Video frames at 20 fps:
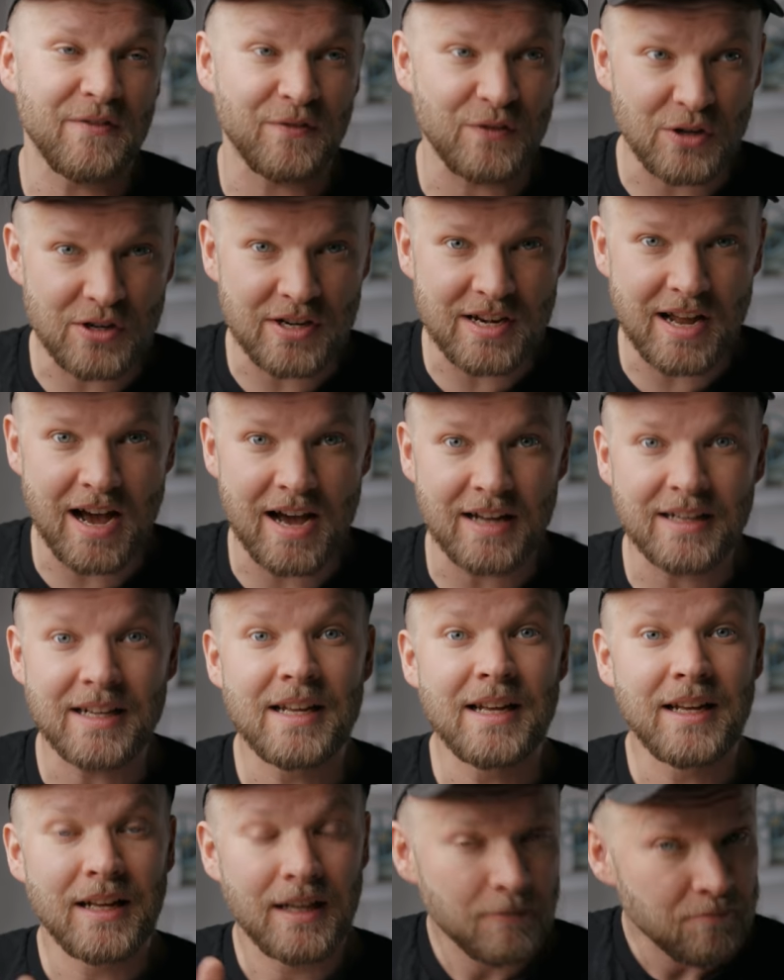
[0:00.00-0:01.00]
If you're not,
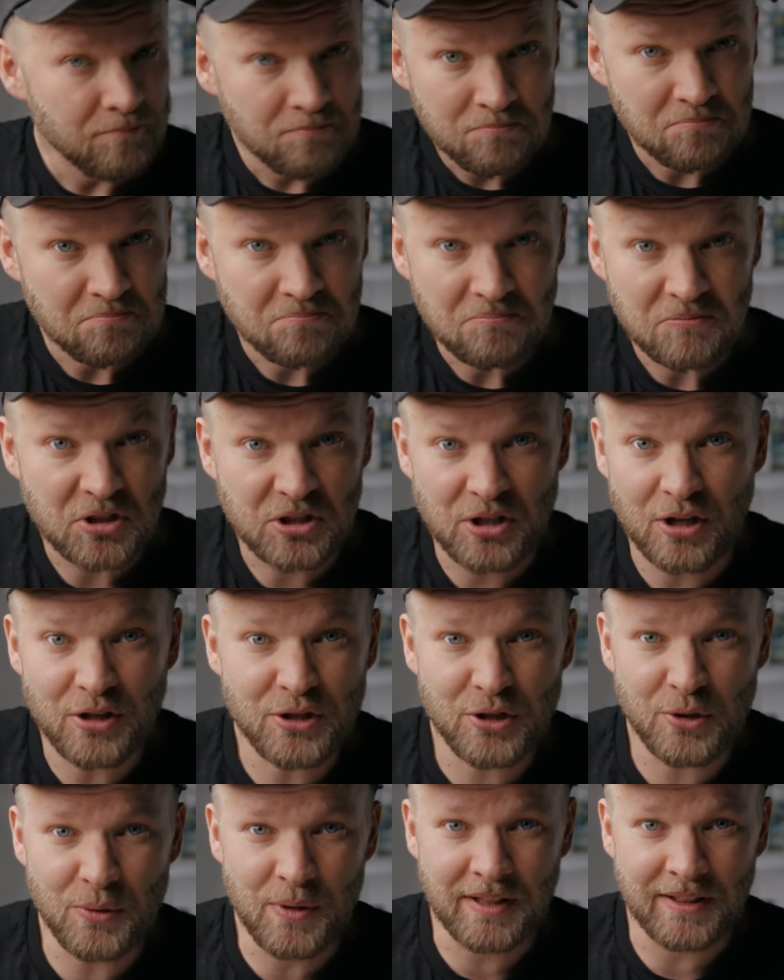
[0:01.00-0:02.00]

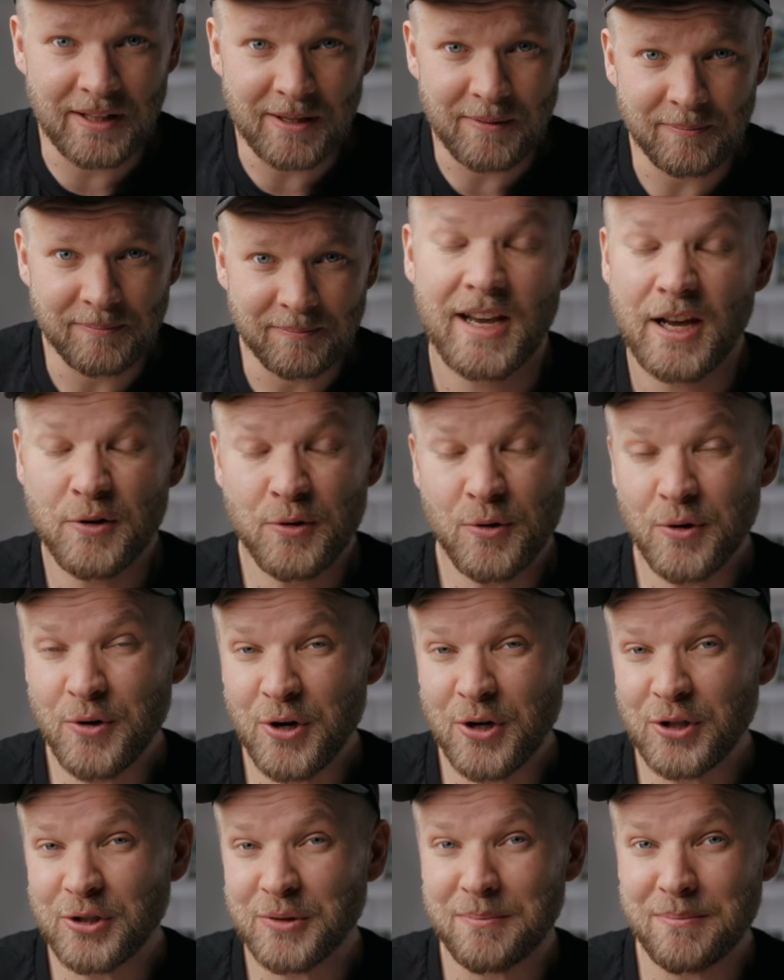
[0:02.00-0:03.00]
start doing them. And who
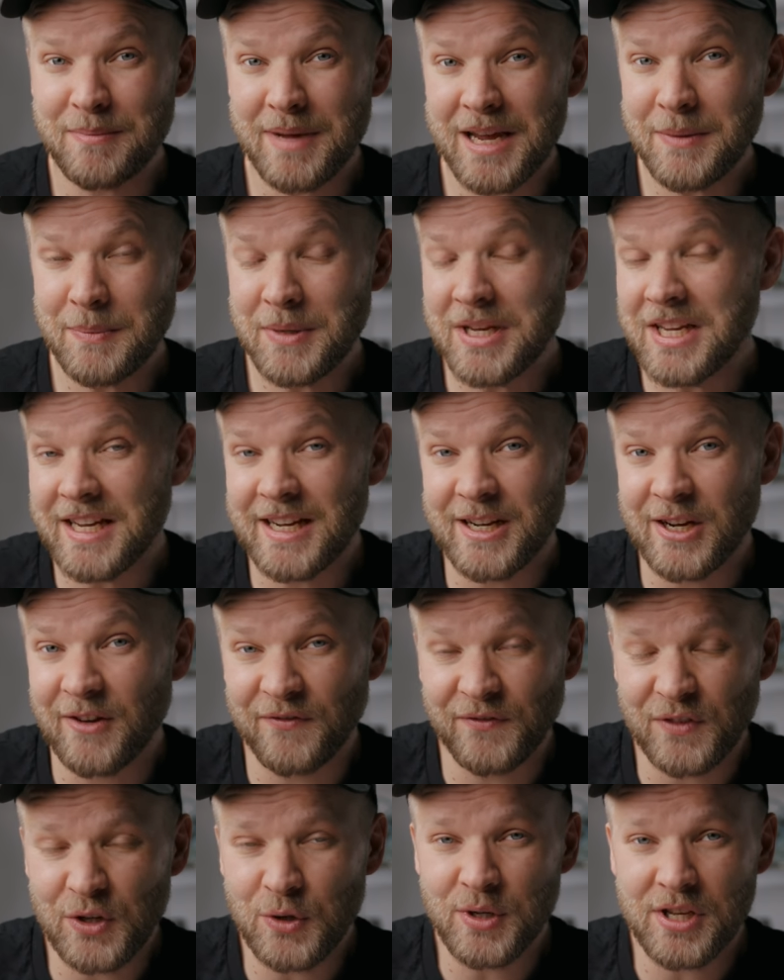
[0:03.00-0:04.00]
knows, maybe in a
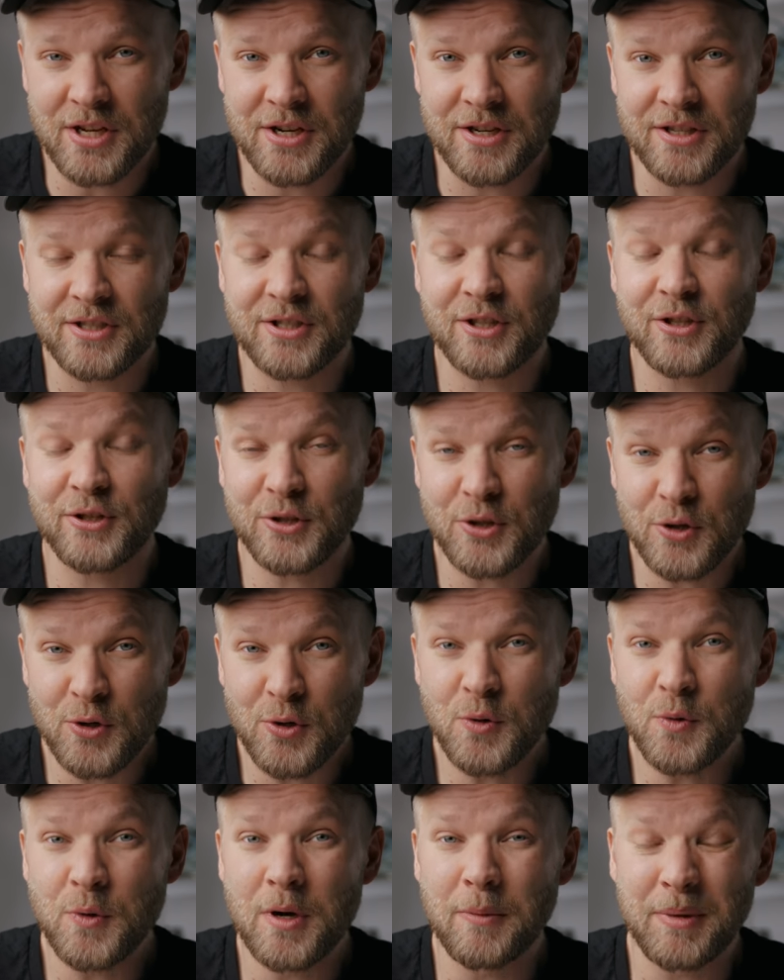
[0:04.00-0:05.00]
few years,
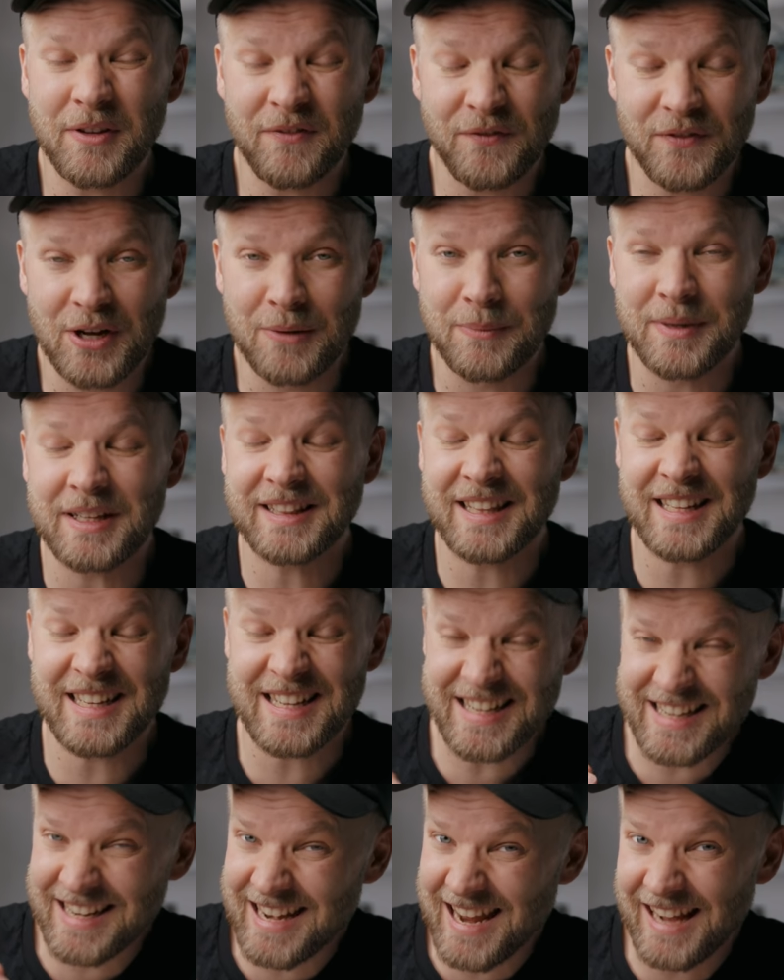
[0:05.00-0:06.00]
you will be filming the
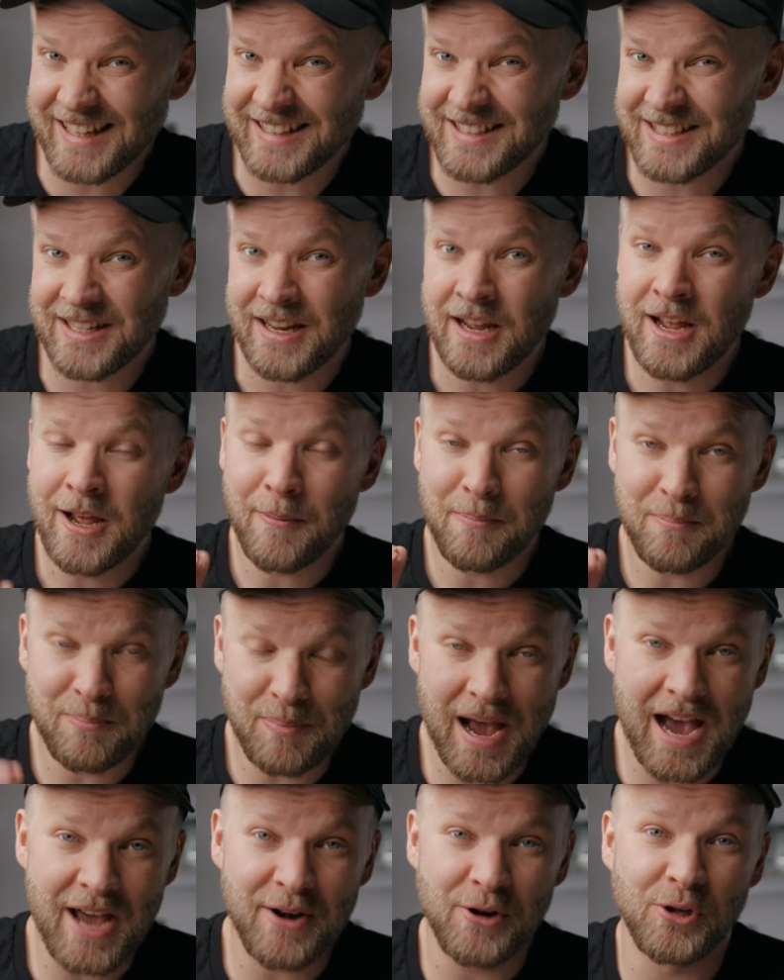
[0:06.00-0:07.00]
next
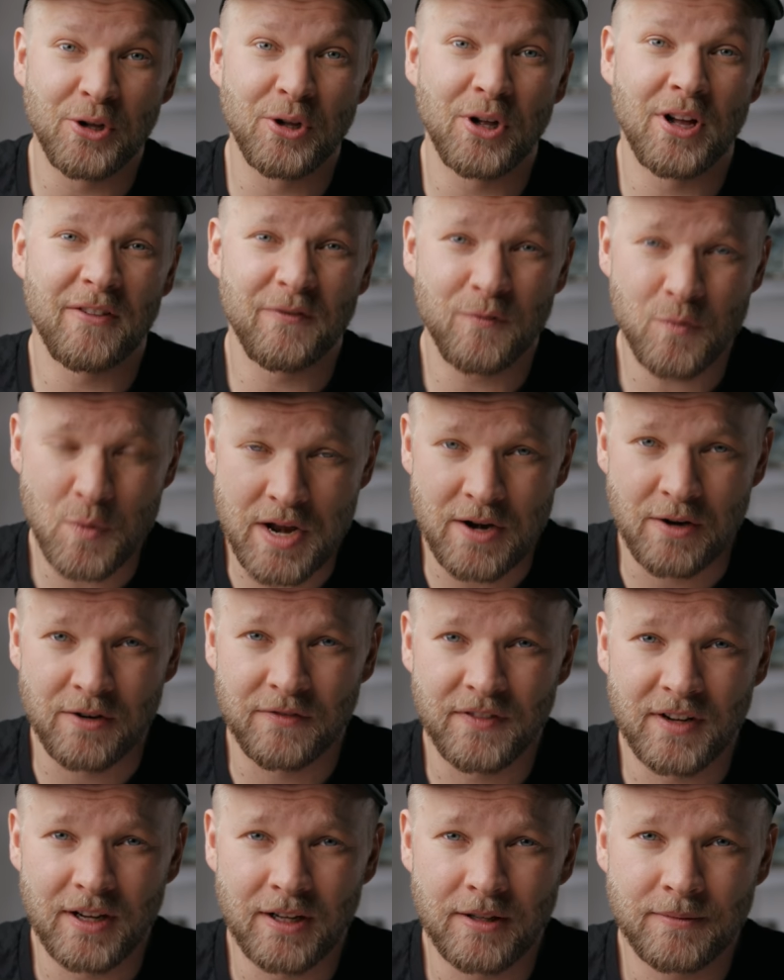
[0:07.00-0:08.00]
Battle of
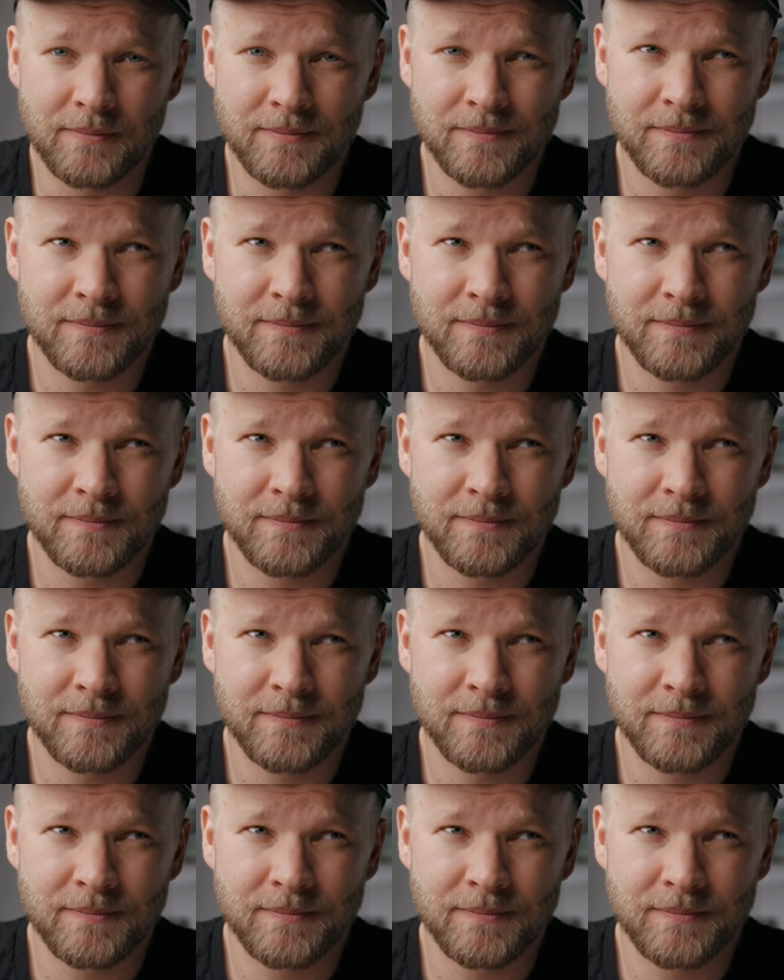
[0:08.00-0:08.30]
Winterfell.